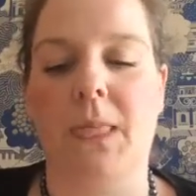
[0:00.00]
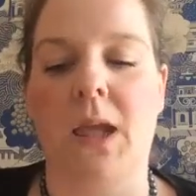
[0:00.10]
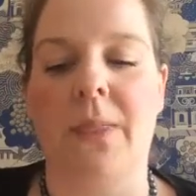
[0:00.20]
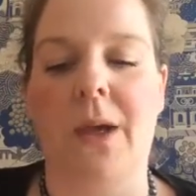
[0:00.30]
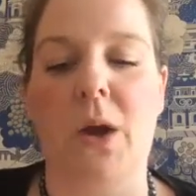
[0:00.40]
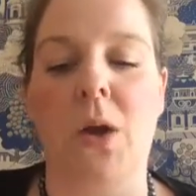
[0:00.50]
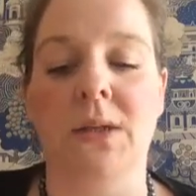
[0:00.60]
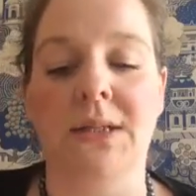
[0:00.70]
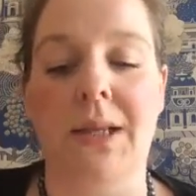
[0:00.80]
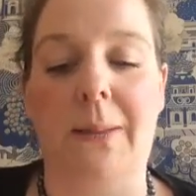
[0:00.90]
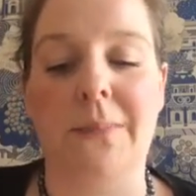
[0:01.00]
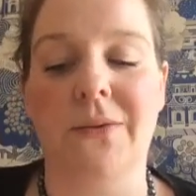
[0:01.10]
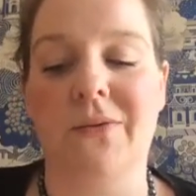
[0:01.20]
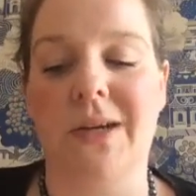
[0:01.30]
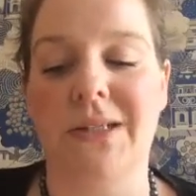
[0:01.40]
and the concept of
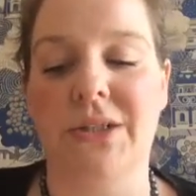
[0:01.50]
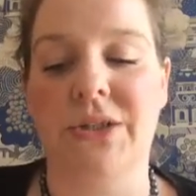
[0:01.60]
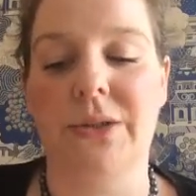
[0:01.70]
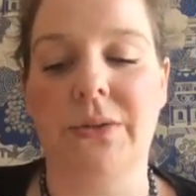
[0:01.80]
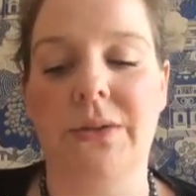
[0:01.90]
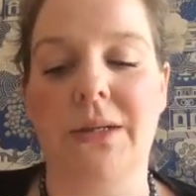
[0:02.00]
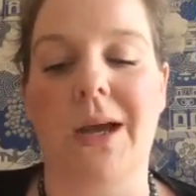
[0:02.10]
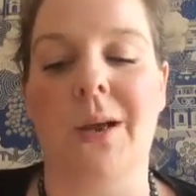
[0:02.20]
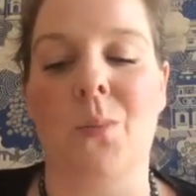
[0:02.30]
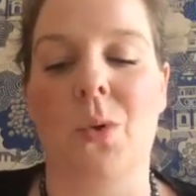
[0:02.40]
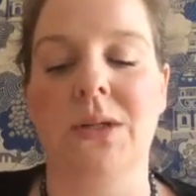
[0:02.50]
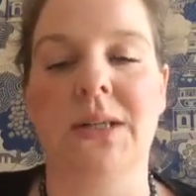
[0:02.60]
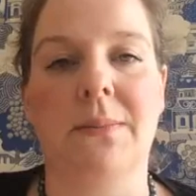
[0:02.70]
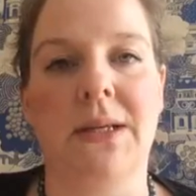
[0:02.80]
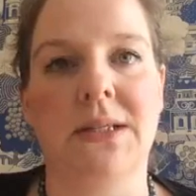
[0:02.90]
gratitude and what it
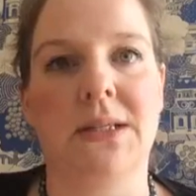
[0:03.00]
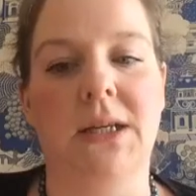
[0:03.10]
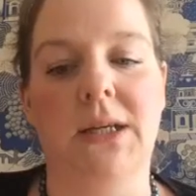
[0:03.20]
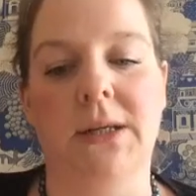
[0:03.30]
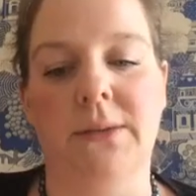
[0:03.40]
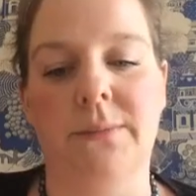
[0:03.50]
means to you.